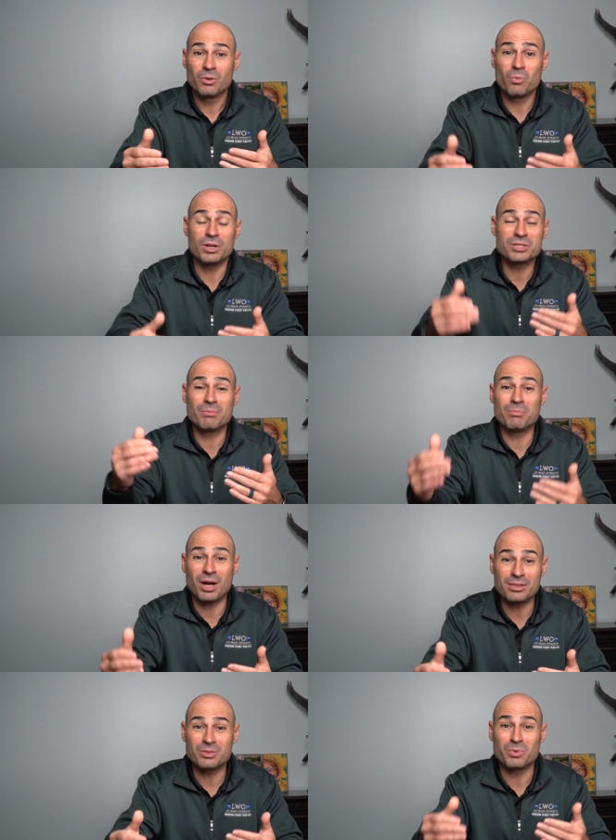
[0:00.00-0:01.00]
once a
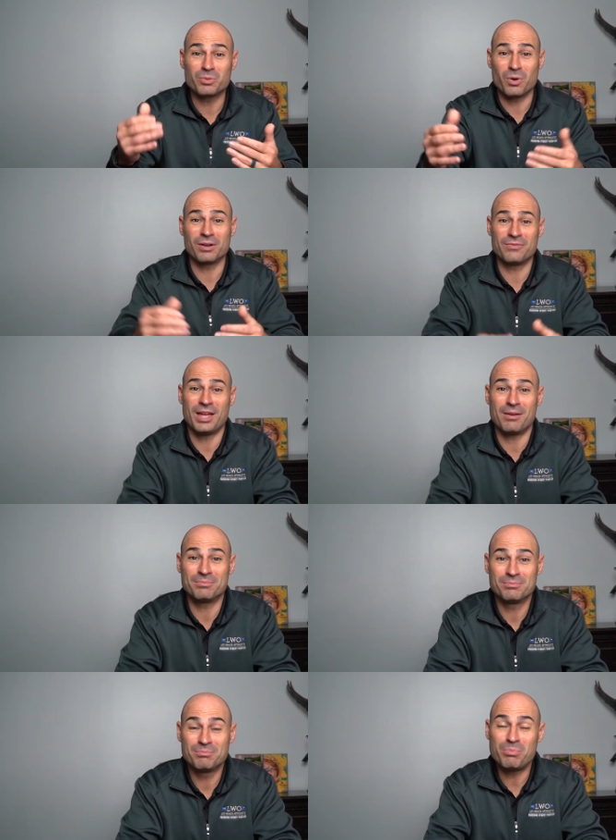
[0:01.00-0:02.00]
month with one of them,
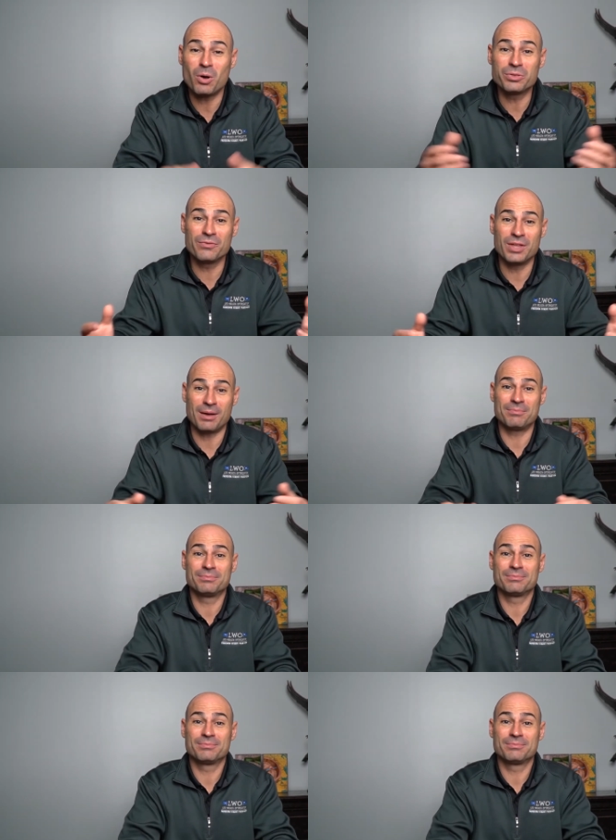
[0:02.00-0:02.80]
both of them?